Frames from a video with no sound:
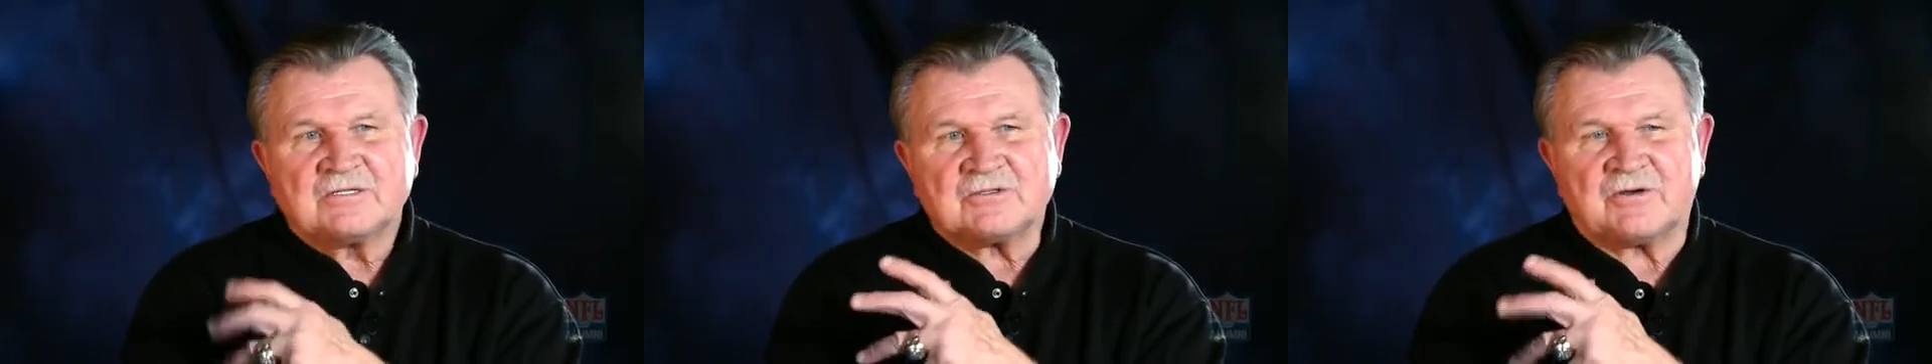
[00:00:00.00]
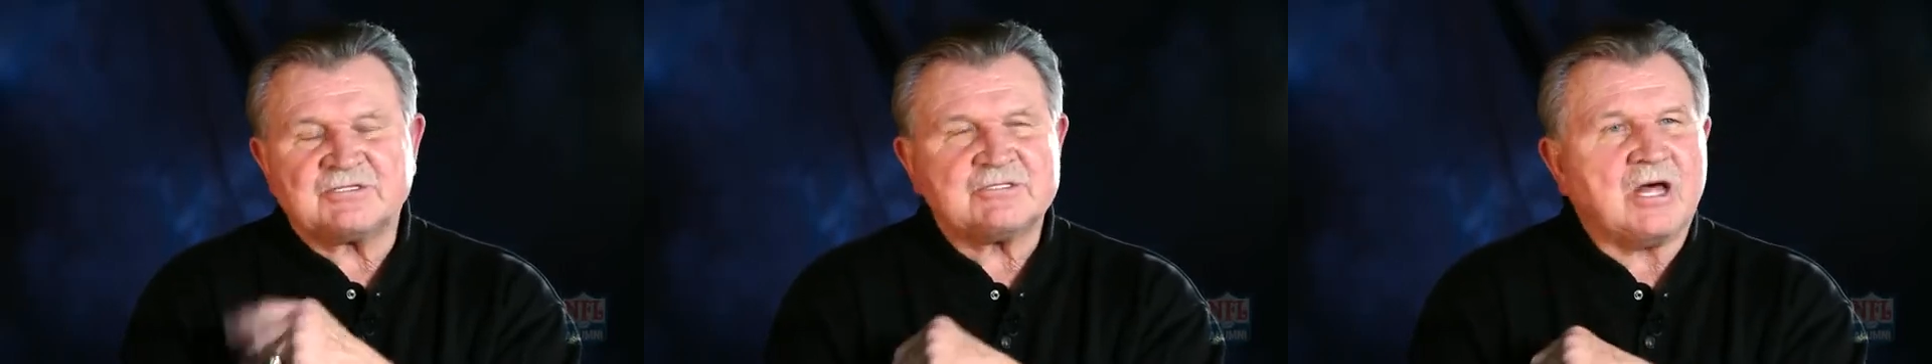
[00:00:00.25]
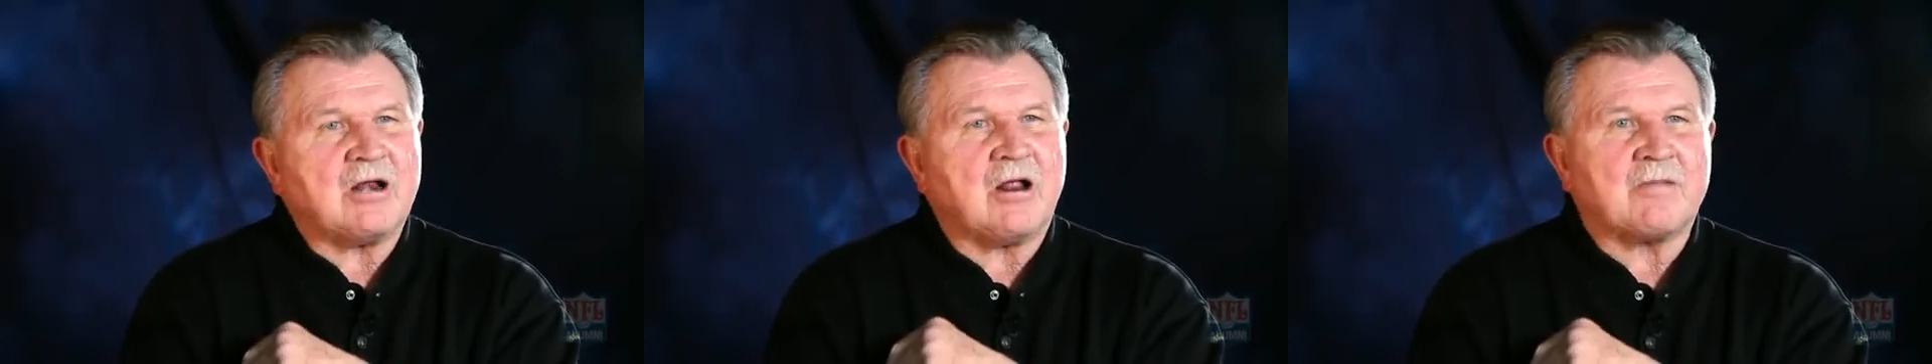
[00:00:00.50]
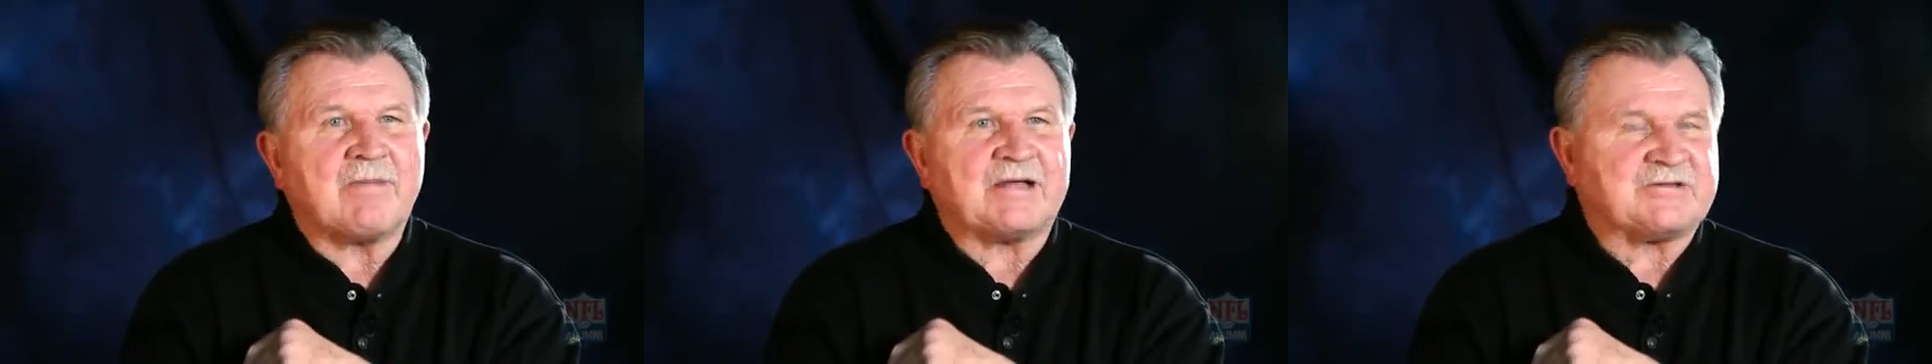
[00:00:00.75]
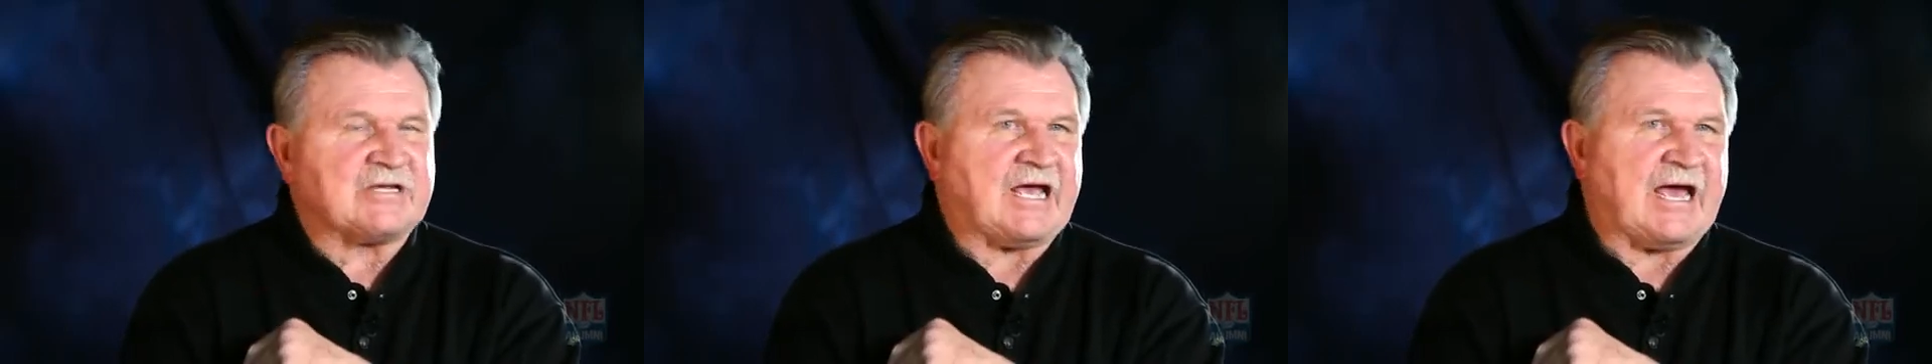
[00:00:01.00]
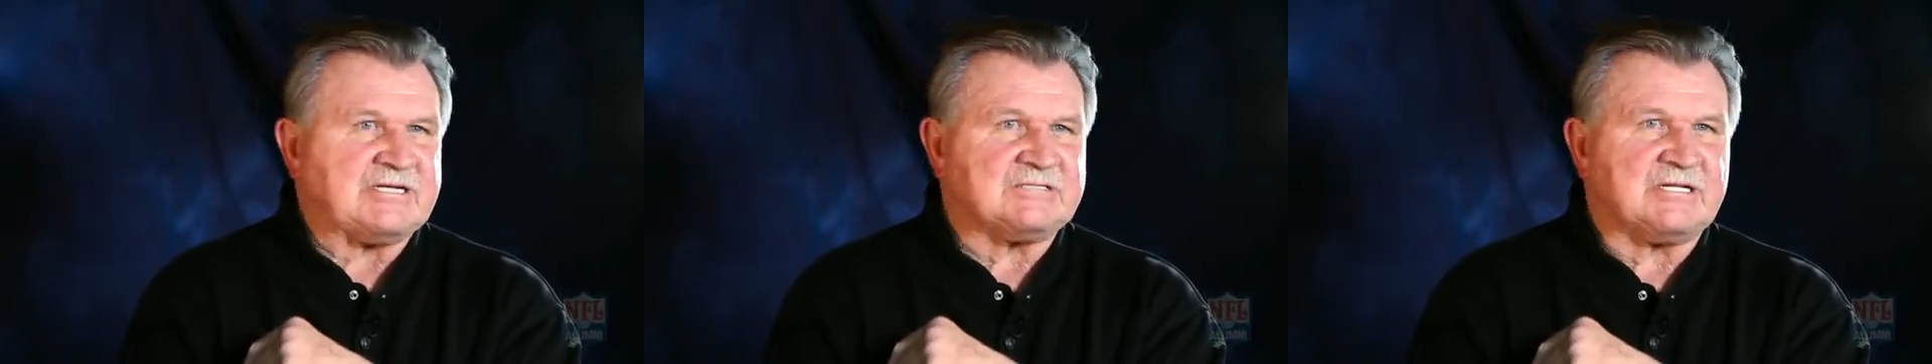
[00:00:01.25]
So it's not all about the
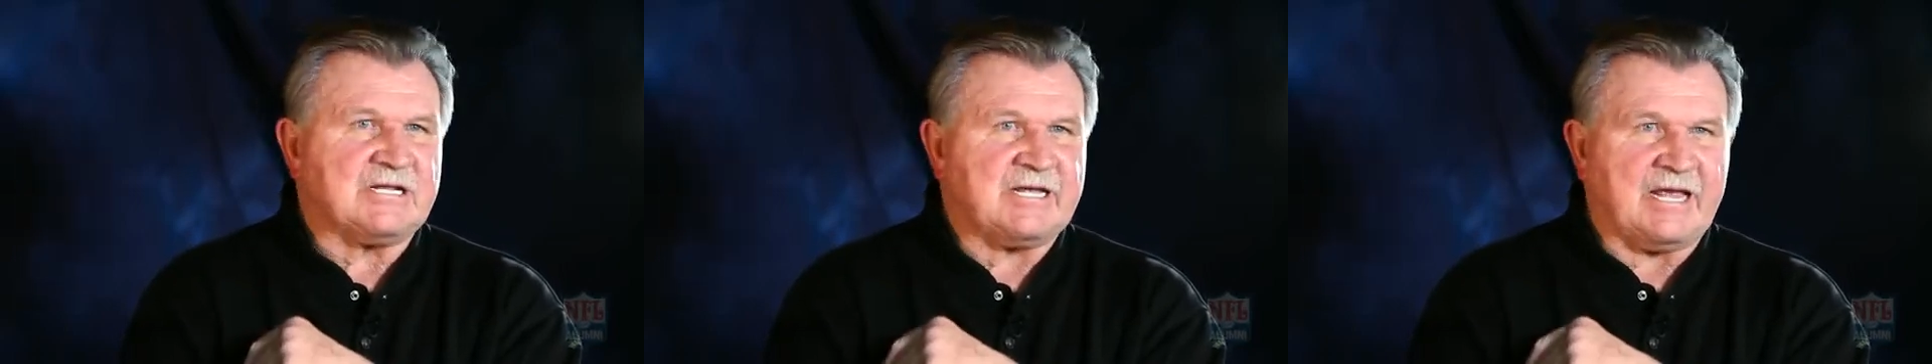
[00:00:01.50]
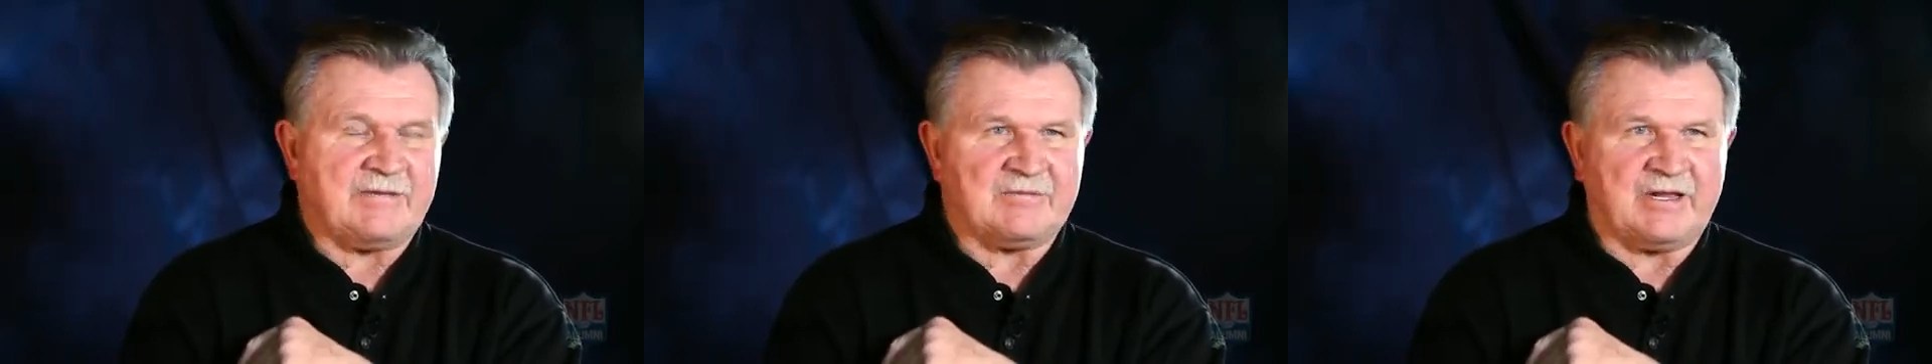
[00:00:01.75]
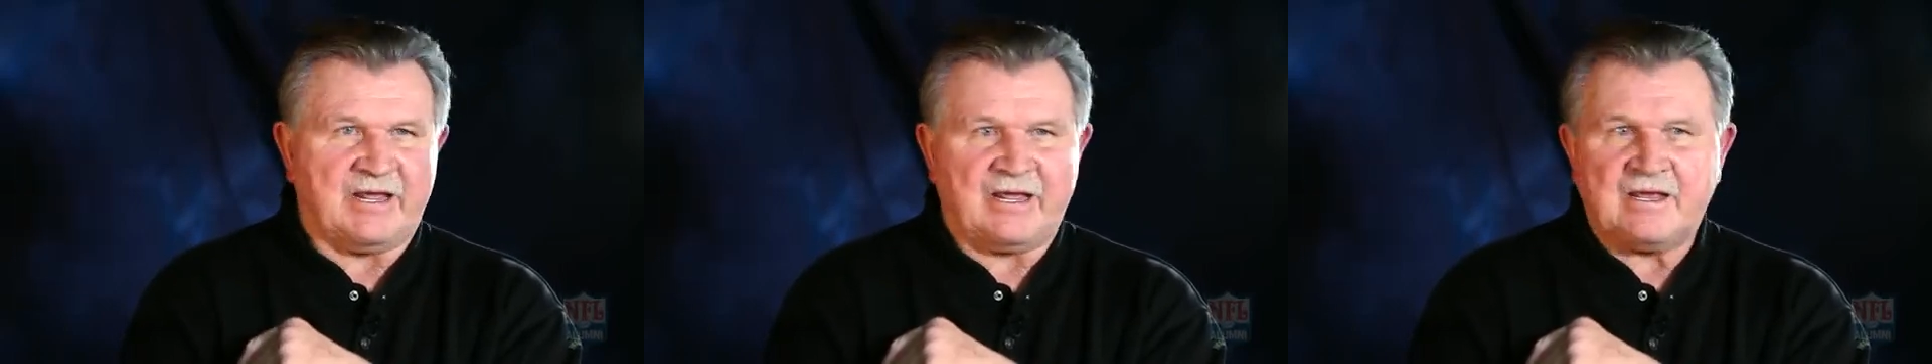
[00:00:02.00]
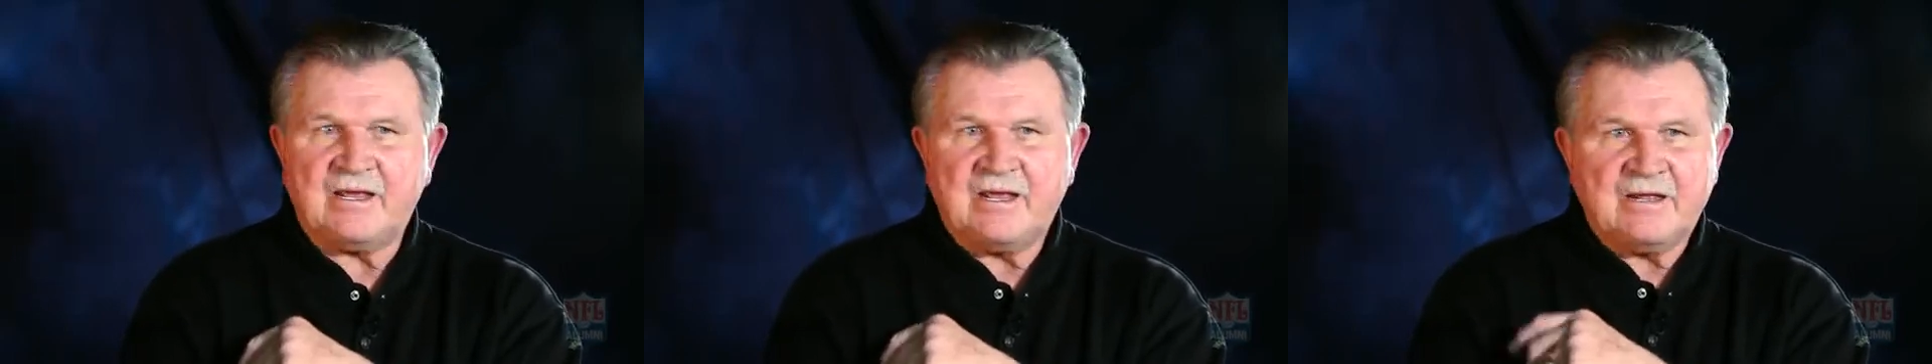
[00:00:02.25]
guys in the game today.